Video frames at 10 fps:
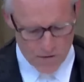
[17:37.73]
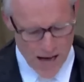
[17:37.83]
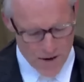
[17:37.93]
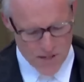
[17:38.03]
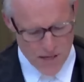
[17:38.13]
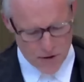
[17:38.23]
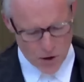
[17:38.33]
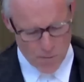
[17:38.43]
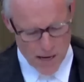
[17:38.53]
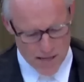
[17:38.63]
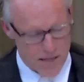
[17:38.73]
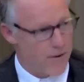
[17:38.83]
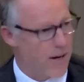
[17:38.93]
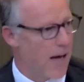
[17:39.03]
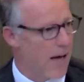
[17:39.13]
of life saving
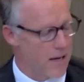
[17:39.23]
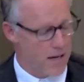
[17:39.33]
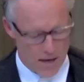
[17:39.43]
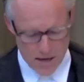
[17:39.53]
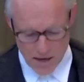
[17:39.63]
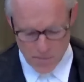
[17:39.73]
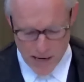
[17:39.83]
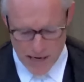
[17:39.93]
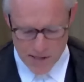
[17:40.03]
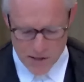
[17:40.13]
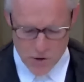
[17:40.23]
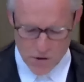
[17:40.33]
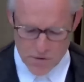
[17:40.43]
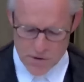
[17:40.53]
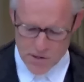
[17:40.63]
humanitarian aid, basic
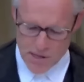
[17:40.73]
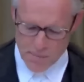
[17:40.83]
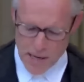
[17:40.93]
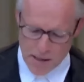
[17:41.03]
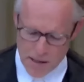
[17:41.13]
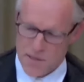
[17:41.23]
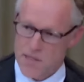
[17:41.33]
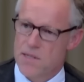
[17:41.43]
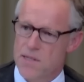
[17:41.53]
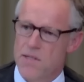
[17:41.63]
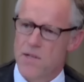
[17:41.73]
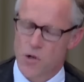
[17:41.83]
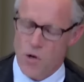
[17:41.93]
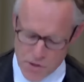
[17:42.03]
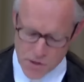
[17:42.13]
services, and medical
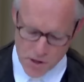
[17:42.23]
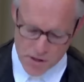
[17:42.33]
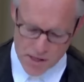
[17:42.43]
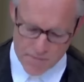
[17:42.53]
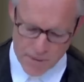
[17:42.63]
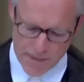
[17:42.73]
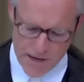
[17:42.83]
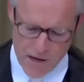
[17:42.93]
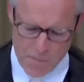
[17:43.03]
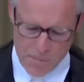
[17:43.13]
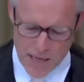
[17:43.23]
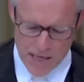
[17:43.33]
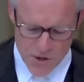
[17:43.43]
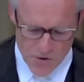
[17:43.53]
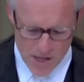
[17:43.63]
assistance across Gaza.
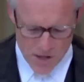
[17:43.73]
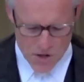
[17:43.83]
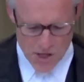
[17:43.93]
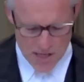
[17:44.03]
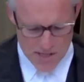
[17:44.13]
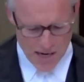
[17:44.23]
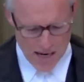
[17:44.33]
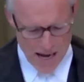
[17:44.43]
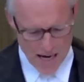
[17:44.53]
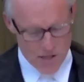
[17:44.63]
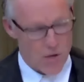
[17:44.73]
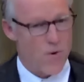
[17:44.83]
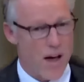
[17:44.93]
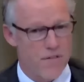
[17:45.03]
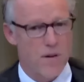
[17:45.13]
But Israel's genocidal
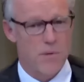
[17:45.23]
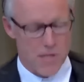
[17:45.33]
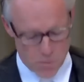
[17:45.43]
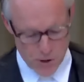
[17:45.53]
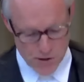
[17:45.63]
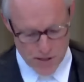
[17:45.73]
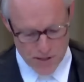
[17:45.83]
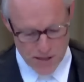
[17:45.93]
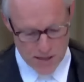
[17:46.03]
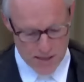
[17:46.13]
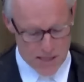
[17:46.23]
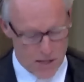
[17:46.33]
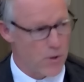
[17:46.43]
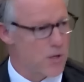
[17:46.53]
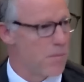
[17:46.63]
acts in Rafah, Mr. President, and
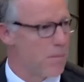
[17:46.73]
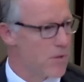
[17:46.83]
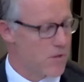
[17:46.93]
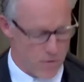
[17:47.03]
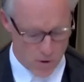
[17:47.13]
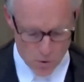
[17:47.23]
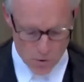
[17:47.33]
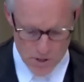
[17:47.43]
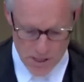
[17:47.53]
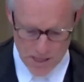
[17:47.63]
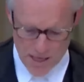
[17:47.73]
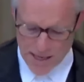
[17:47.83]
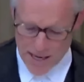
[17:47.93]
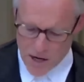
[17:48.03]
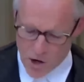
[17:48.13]
distinguished members of the court,
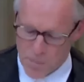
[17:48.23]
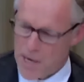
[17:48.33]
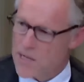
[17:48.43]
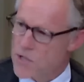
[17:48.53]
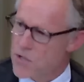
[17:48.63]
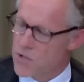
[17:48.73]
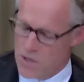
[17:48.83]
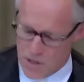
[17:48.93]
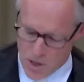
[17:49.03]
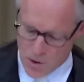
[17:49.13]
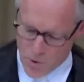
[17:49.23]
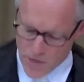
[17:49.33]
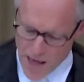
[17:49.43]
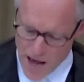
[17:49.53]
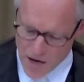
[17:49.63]
cannot be understood
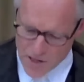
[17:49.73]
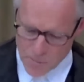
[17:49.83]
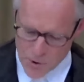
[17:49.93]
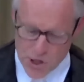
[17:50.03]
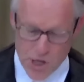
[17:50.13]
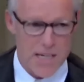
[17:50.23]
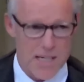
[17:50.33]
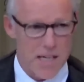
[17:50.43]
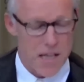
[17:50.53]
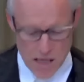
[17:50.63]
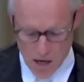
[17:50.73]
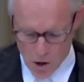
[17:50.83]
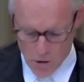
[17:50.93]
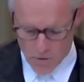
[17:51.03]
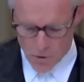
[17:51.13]
without appreciating
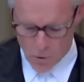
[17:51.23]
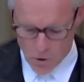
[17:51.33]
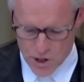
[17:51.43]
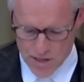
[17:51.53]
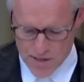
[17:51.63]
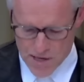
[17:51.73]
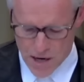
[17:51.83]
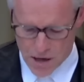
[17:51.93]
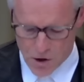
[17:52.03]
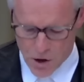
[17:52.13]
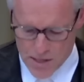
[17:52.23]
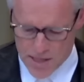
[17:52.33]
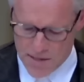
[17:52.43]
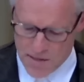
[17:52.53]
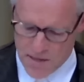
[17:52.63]
the overall genocidal
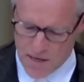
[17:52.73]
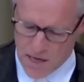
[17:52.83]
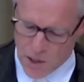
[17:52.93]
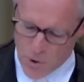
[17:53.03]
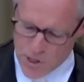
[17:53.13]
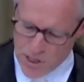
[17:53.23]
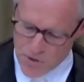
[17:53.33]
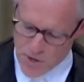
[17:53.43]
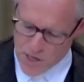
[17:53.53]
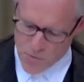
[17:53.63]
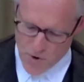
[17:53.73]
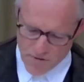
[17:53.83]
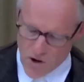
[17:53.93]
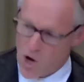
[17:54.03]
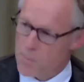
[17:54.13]
context in which Israel's
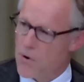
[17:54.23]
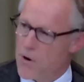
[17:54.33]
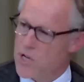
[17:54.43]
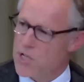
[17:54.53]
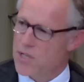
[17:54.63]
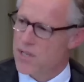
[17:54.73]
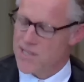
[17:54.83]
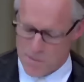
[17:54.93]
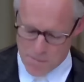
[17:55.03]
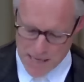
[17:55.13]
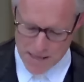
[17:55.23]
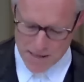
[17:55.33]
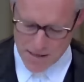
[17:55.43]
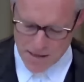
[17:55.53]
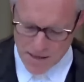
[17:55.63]
Rafah operation is
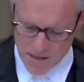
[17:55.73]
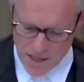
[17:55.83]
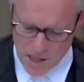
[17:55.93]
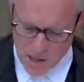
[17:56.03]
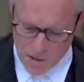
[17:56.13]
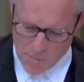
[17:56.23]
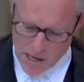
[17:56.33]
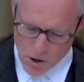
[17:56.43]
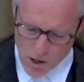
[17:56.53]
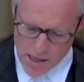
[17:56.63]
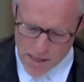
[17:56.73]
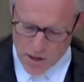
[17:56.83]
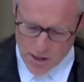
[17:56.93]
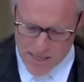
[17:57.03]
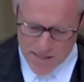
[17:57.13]
embedded. My
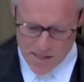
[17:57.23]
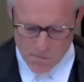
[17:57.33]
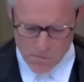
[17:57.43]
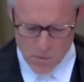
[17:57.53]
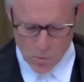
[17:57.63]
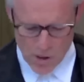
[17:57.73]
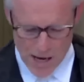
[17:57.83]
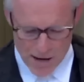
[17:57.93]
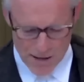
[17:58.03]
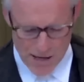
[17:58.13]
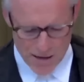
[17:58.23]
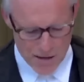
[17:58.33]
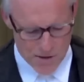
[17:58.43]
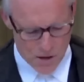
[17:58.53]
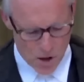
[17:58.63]
colleague, Dr. Hassim, will
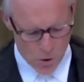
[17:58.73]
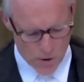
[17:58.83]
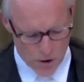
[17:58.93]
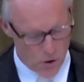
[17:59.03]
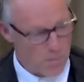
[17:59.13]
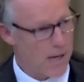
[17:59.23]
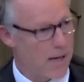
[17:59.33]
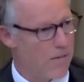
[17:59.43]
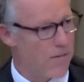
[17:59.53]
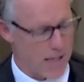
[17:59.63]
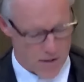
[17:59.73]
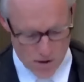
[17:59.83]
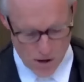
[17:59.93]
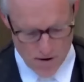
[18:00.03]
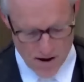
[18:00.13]
outline this along with the crippling
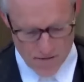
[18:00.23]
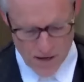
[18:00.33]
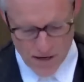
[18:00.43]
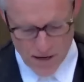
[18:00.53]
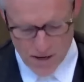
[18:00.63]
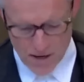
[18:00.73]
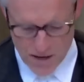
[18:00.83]
effects of Rafah,